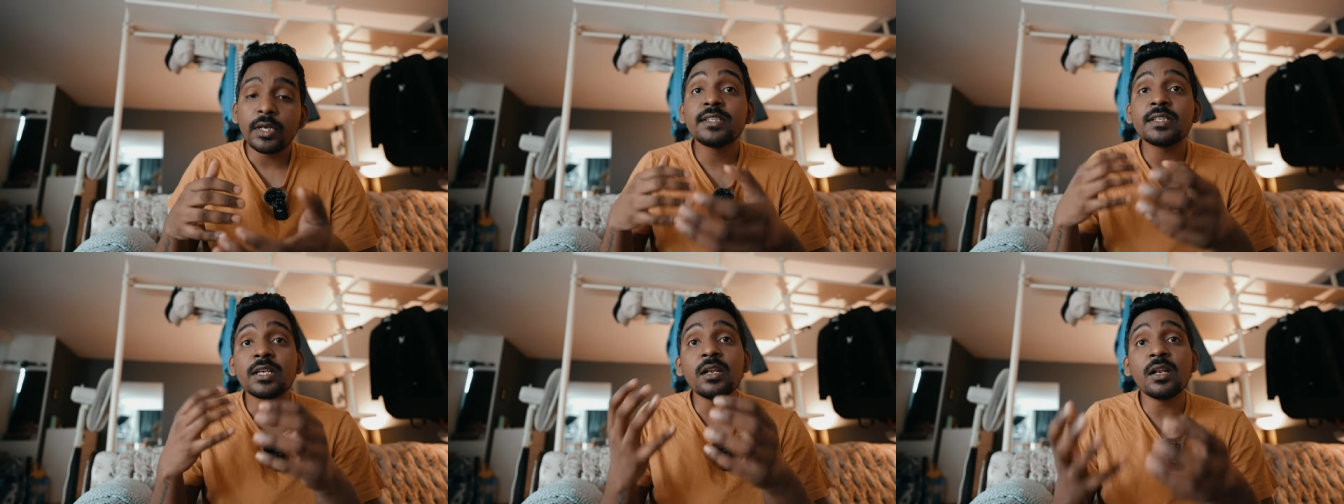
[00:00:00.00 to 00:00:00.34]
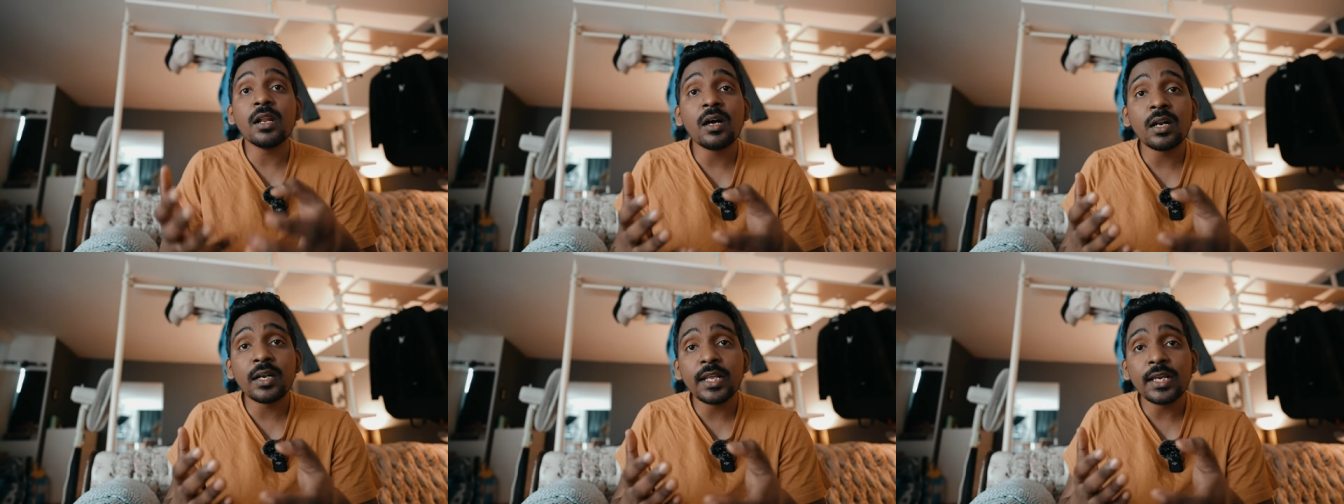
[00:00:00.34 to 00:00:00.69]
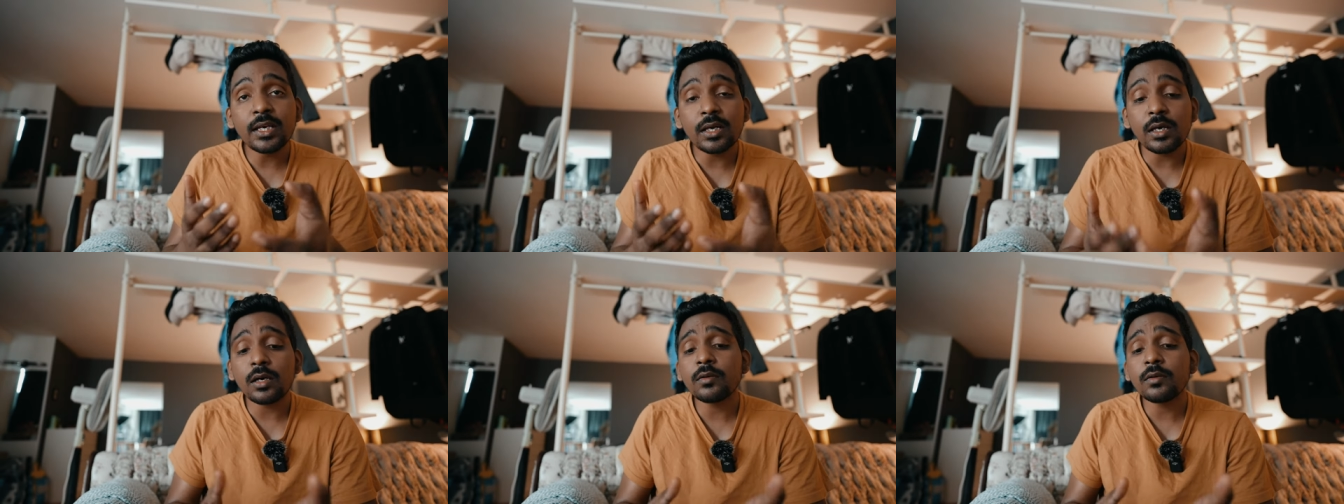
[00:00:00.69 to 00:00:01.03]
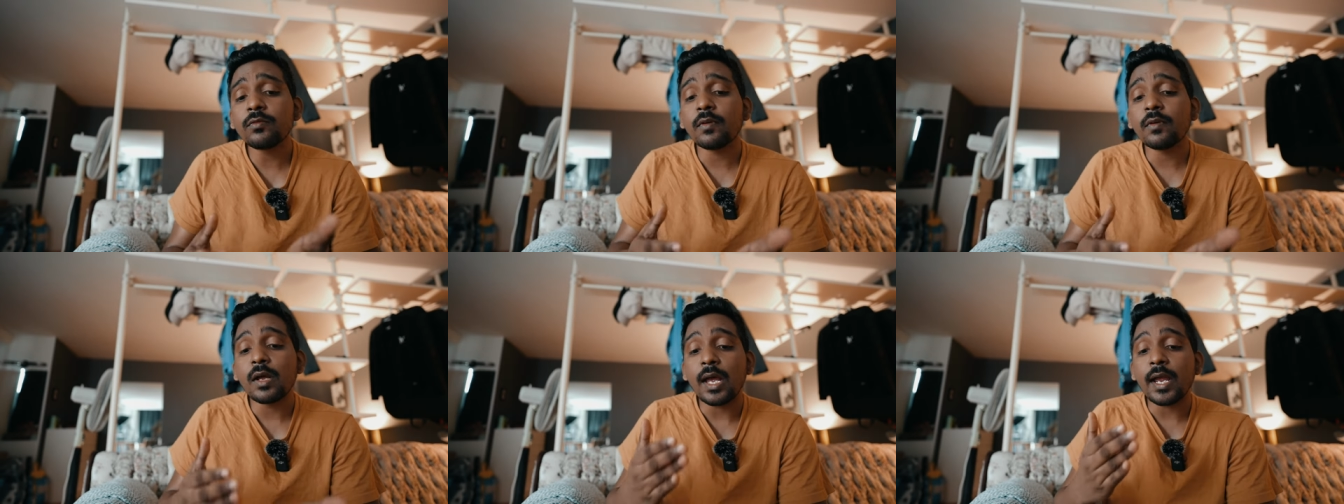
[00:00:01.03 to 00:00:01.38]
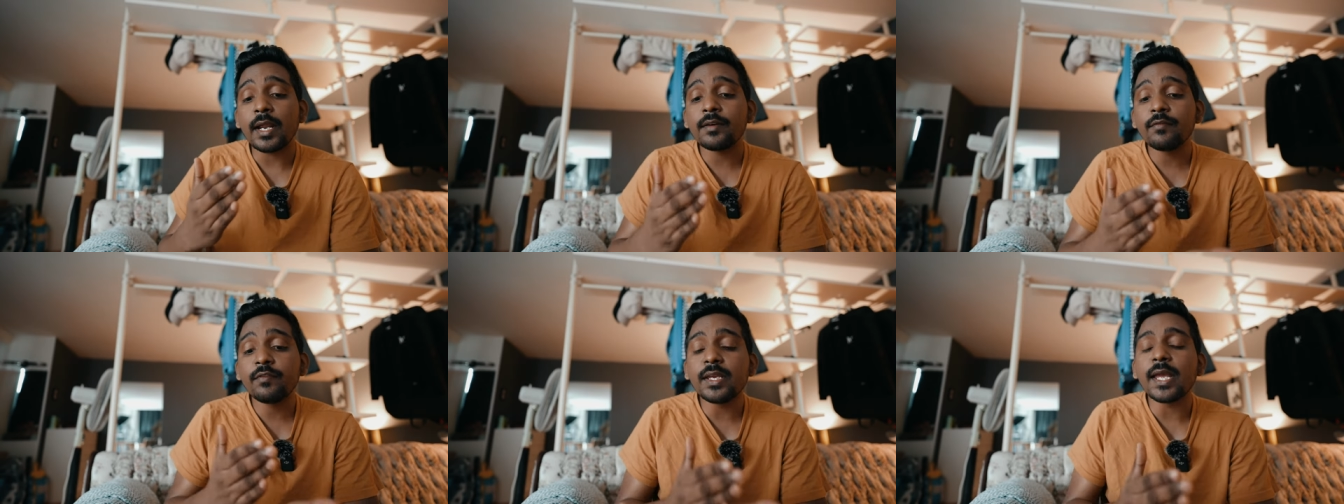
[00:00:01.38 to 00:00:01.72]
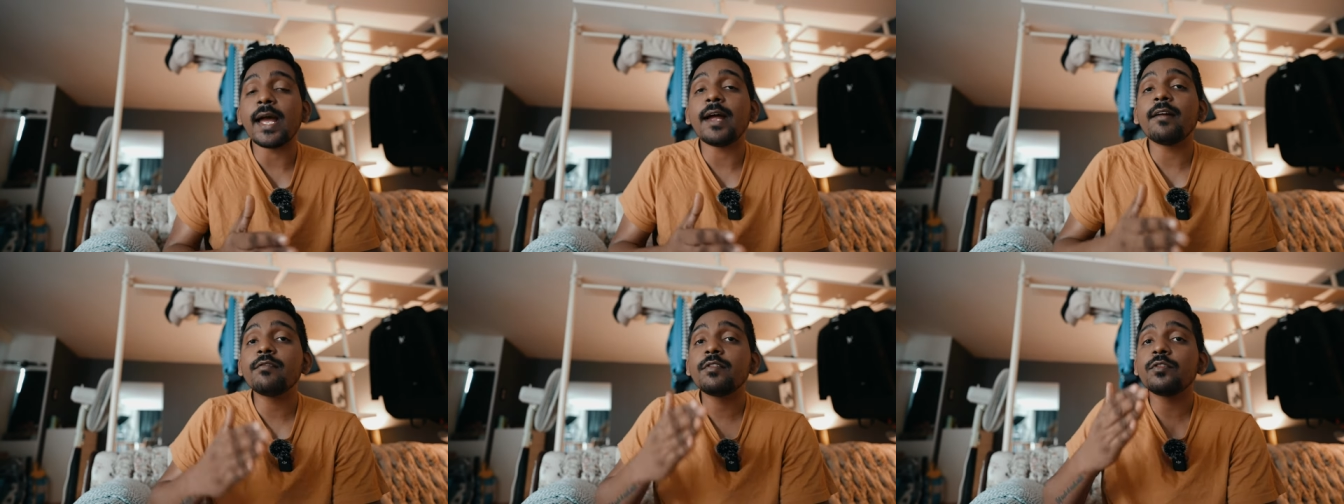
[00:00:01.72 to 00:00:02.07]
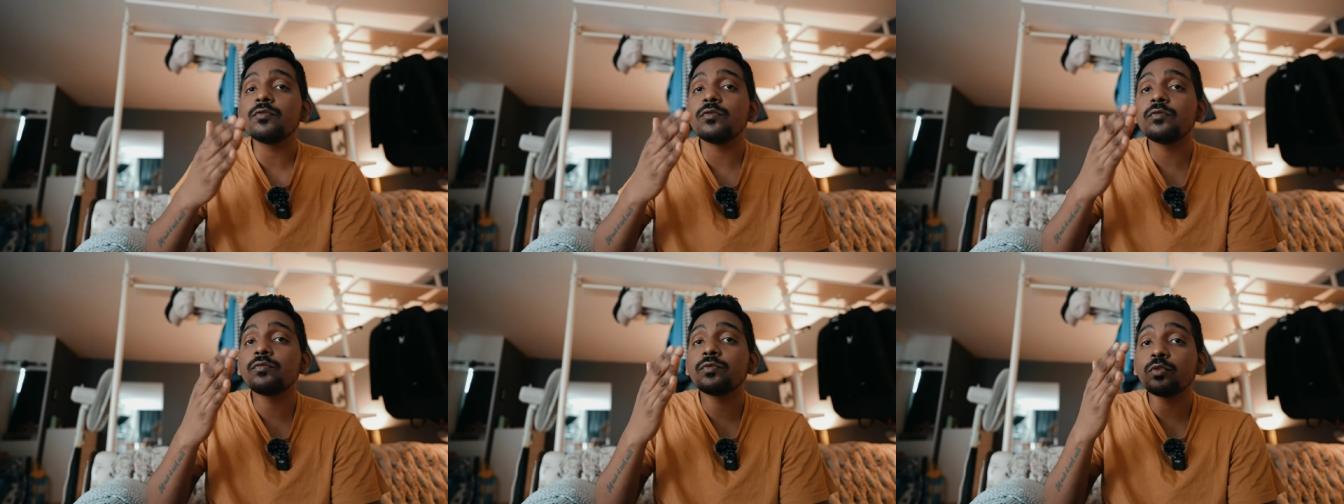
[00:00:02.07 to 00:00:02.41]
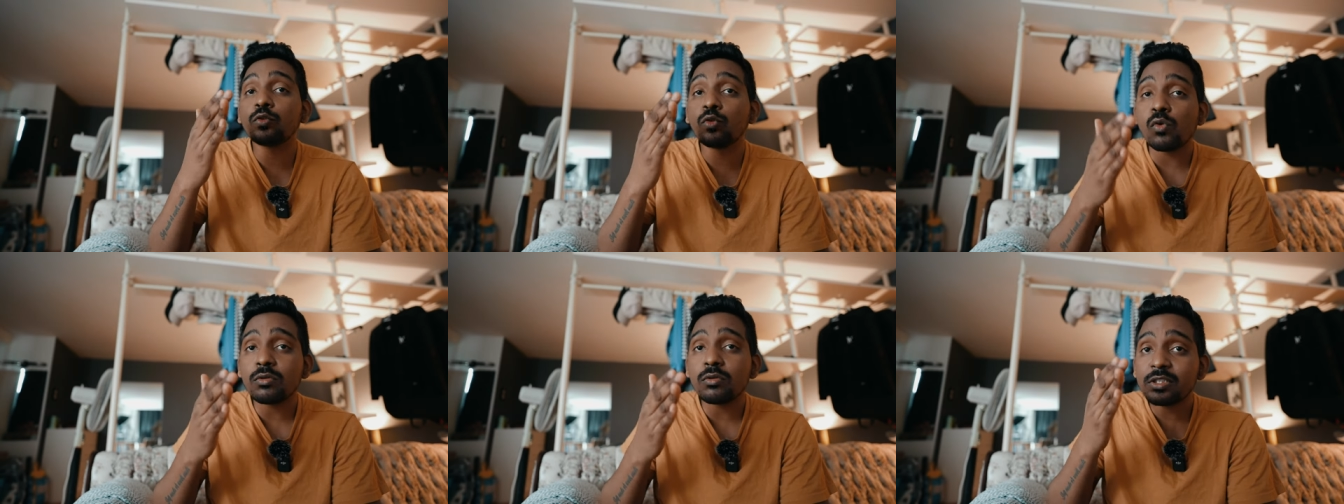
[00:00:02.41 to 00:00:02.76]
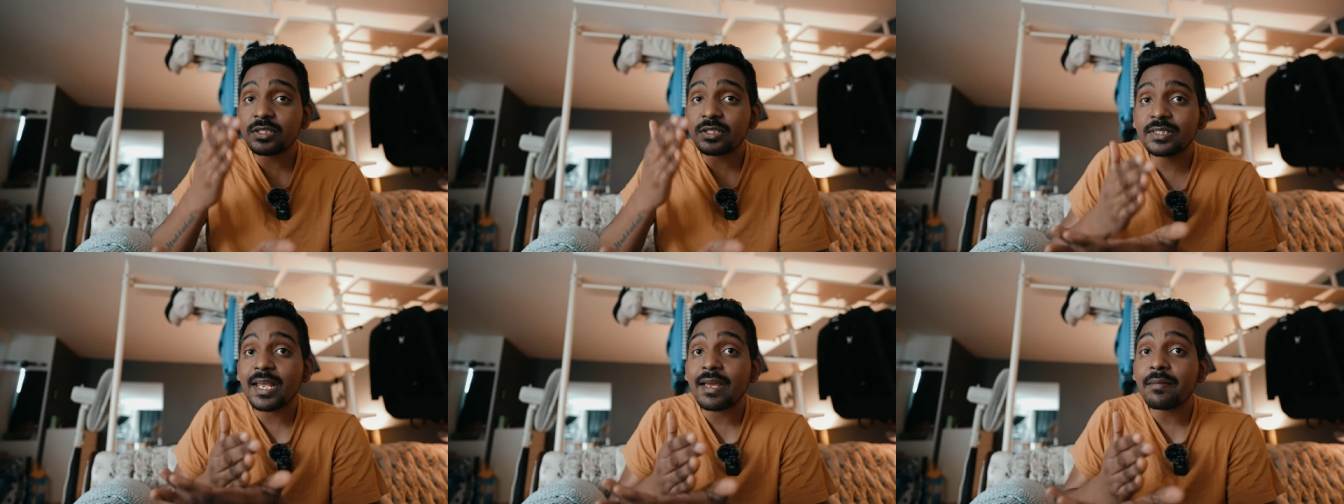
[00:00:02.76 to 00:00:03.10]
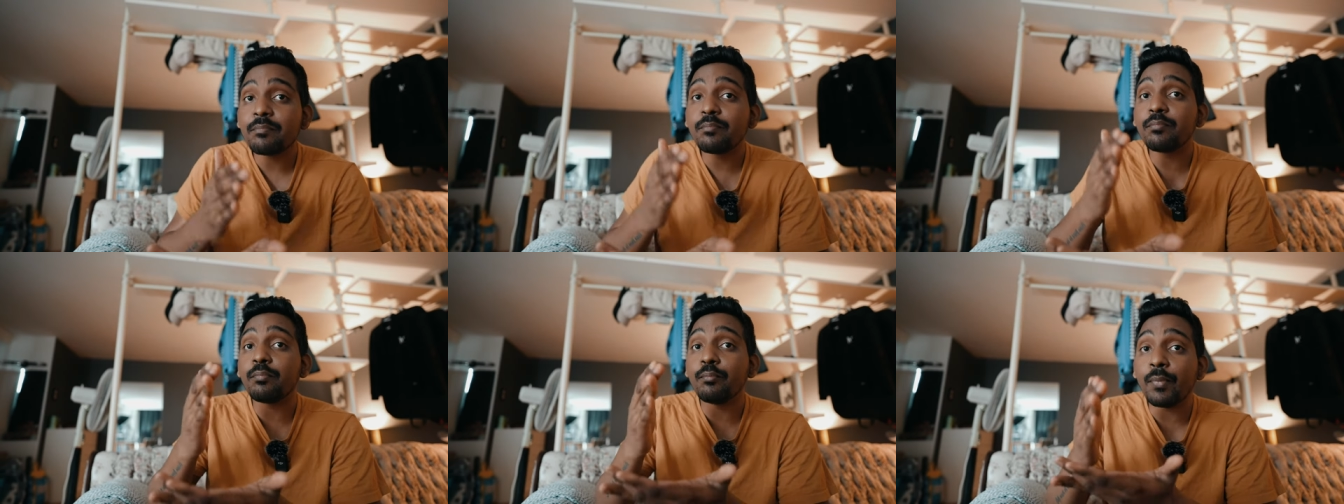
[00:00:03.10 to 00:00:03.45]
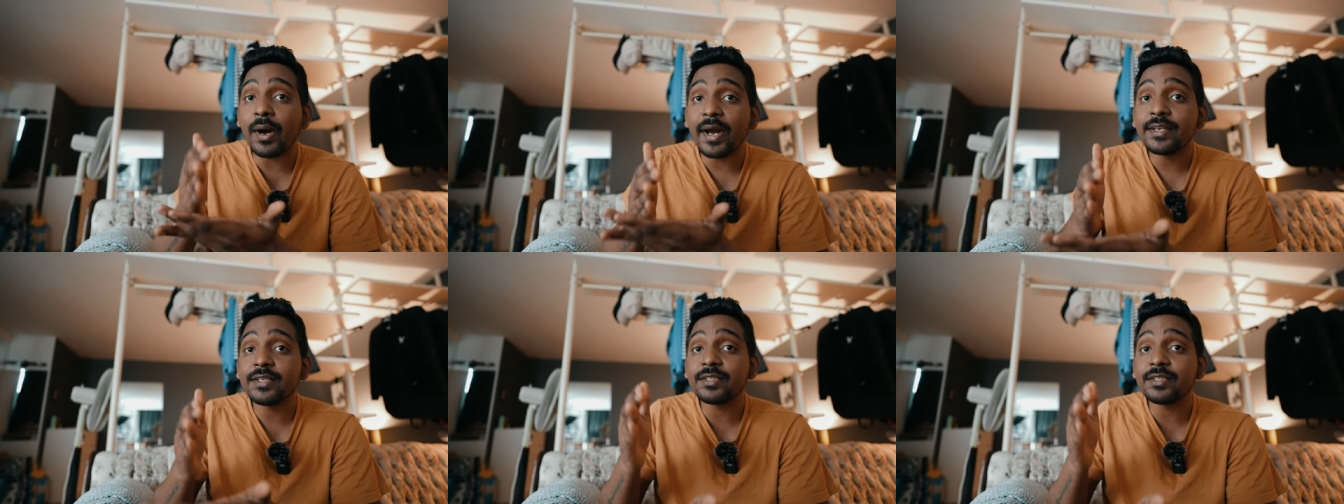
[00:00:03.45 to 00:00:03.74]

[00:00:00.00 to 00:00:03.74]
it's a learning curve and we have to go step by